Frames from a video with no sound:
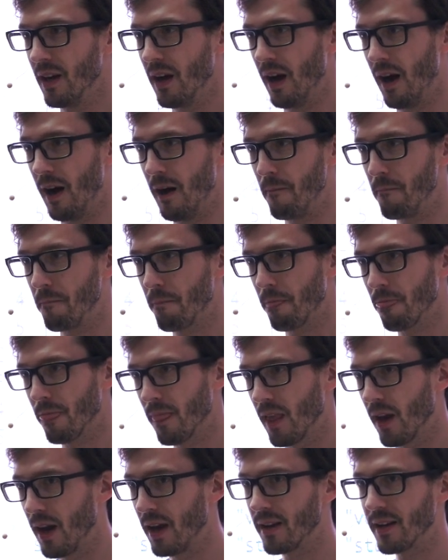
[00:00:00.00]

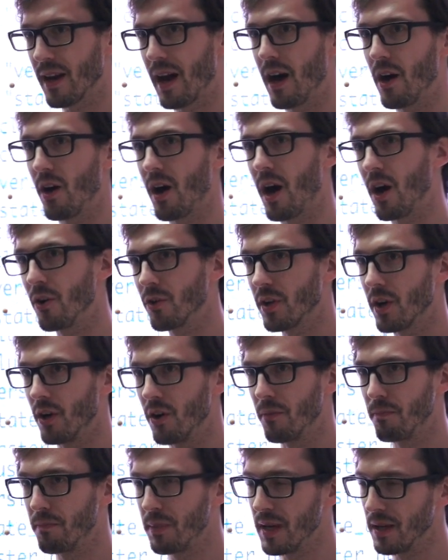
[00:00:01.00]
and how they
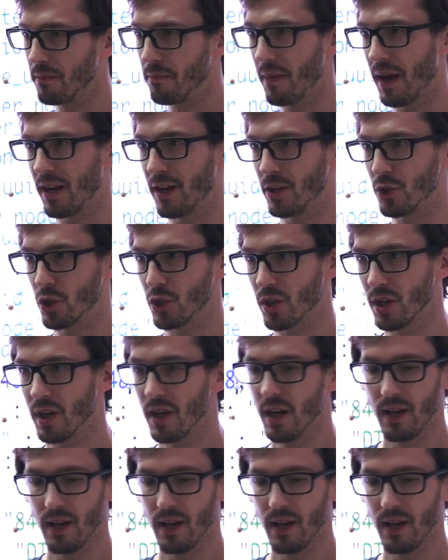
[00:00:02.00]
are being managed.